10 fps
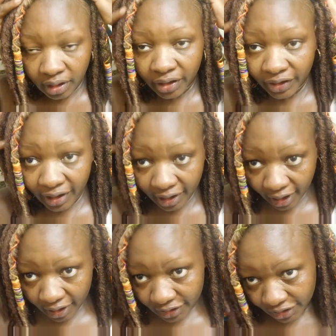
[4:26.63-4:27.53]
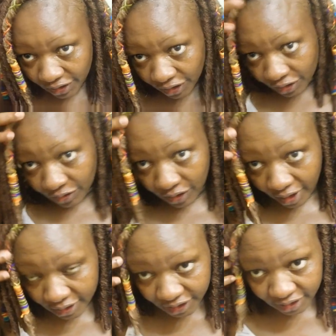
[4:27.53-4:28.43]
Okay guys, so
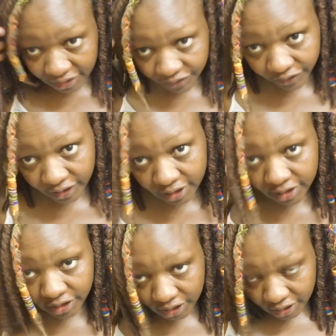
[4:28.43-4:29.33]
I just finished